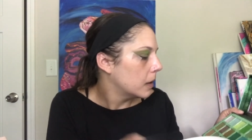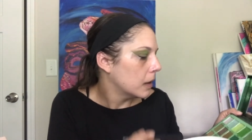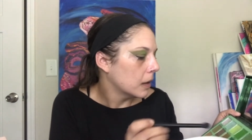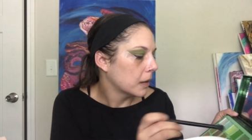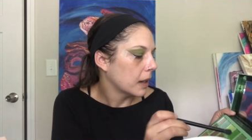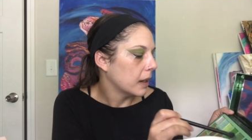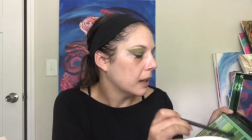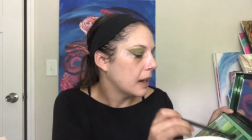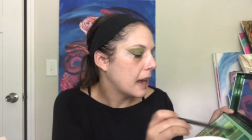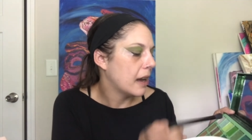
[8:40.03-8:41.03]
Okay,
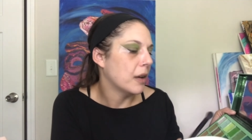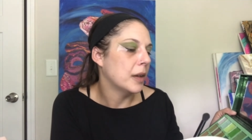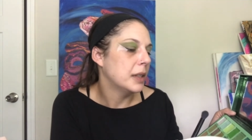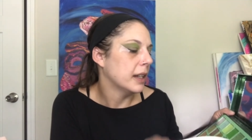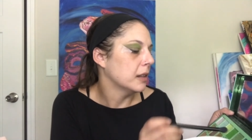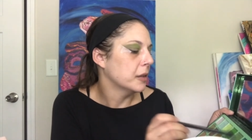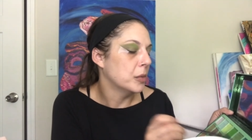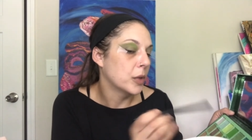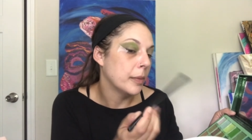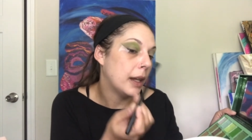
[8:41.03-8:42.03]
now I'll take a little
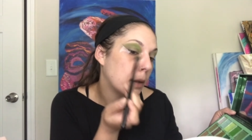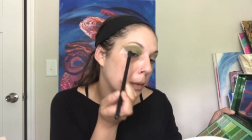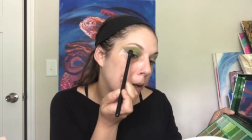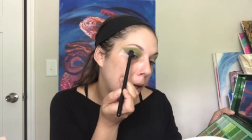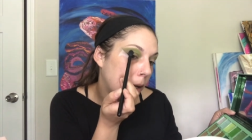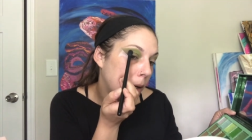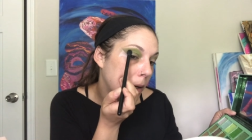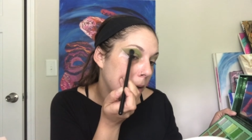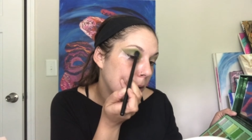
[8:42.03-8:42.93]
more Make It Rain